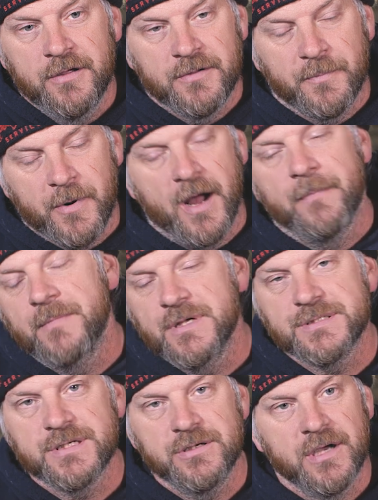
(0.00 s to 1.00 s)
The problem
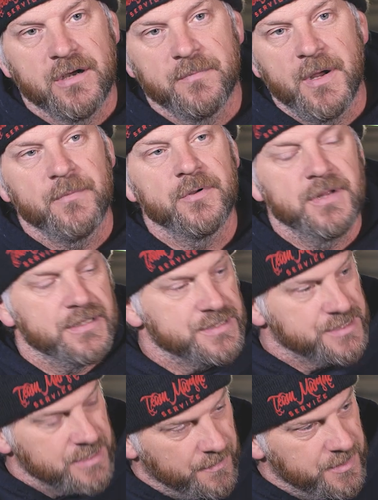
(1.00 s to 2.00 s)
is that you gotta remember that
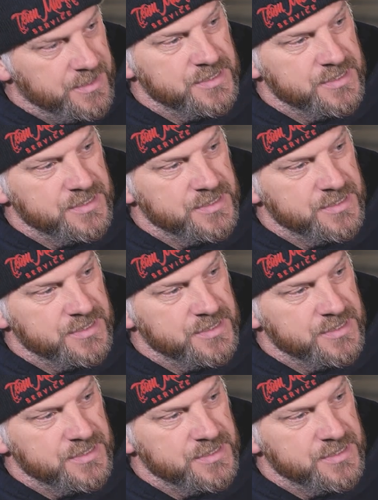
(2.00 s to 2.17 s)
some of